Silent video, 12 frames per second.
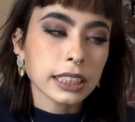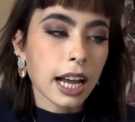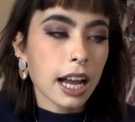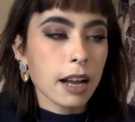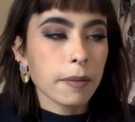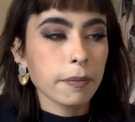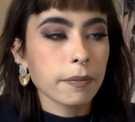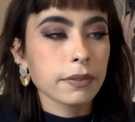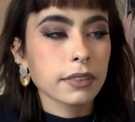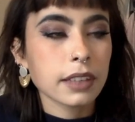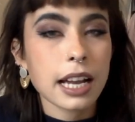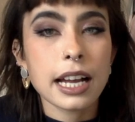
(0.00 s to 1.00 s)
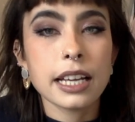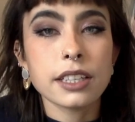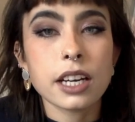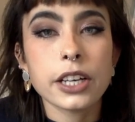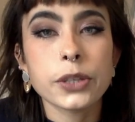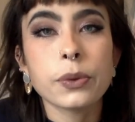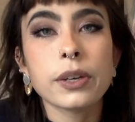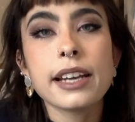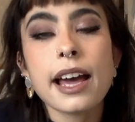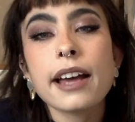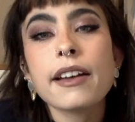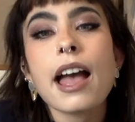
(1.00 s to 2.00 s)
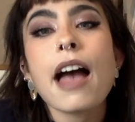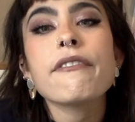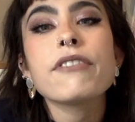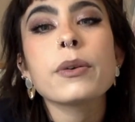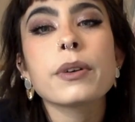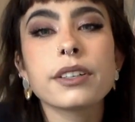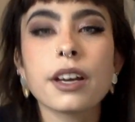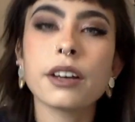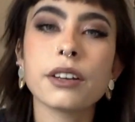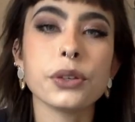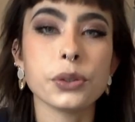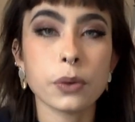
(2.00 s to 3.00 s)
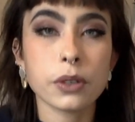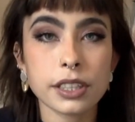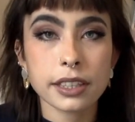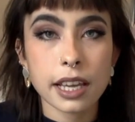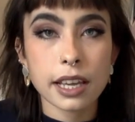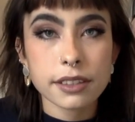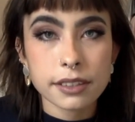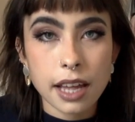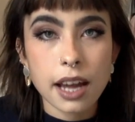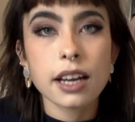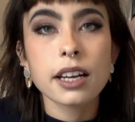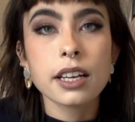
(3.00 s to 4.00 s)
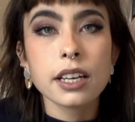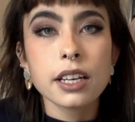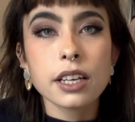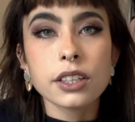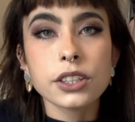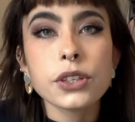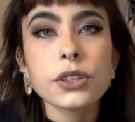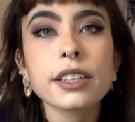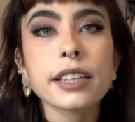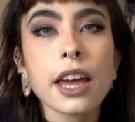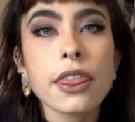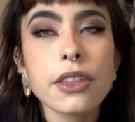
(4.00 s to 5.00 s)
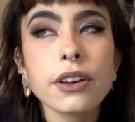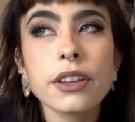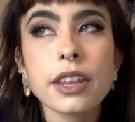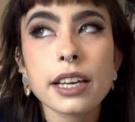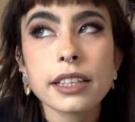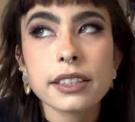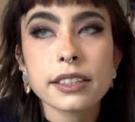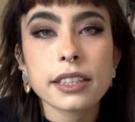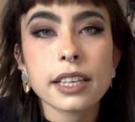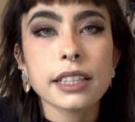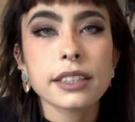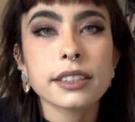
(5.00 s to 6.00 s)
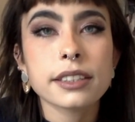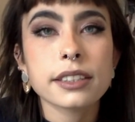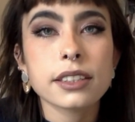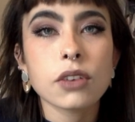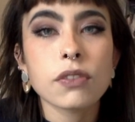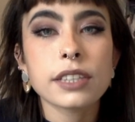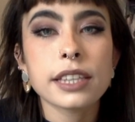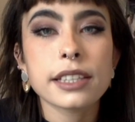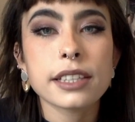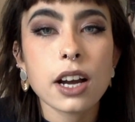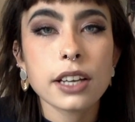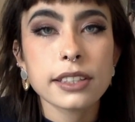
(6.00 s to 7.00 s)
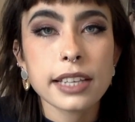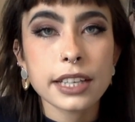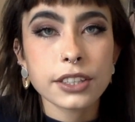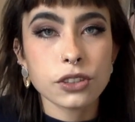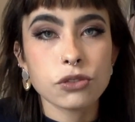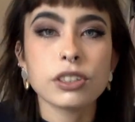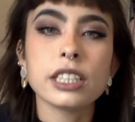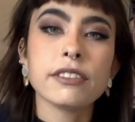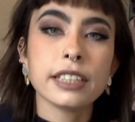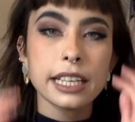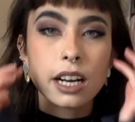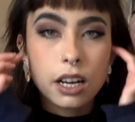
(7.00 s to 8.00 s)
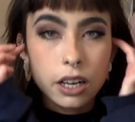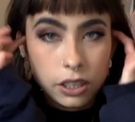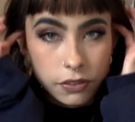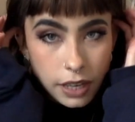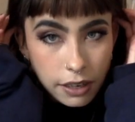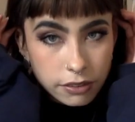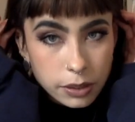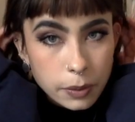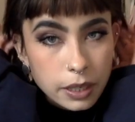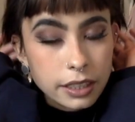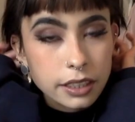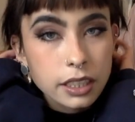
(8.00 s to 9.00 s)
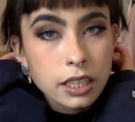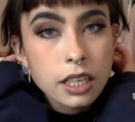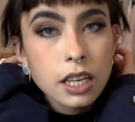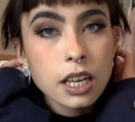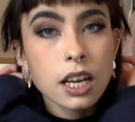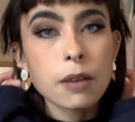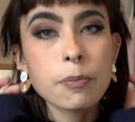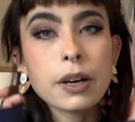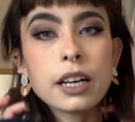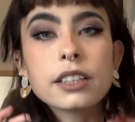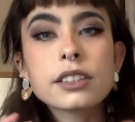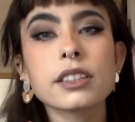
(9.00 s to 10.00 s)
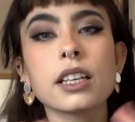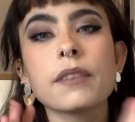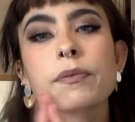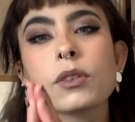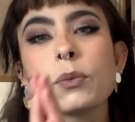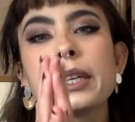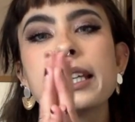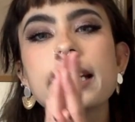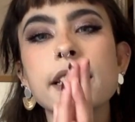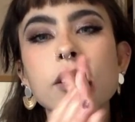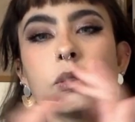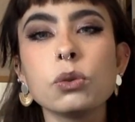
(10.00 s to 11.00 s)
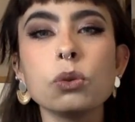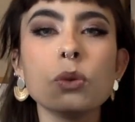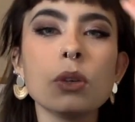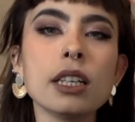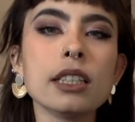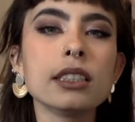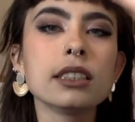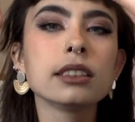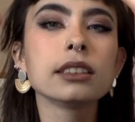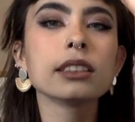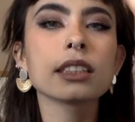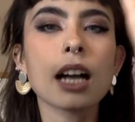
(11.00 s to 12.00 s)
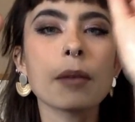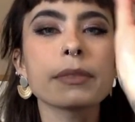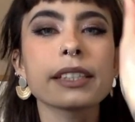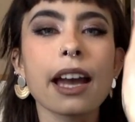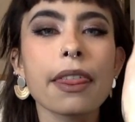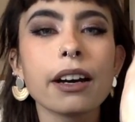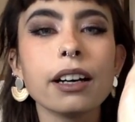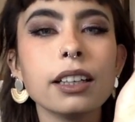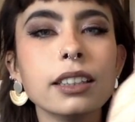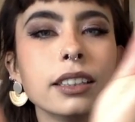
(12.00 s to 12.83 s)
And I just want to let everyone know who's watching this that you can get through this. It's obviously, this isolation is really, really hard for everyone, but we can all come together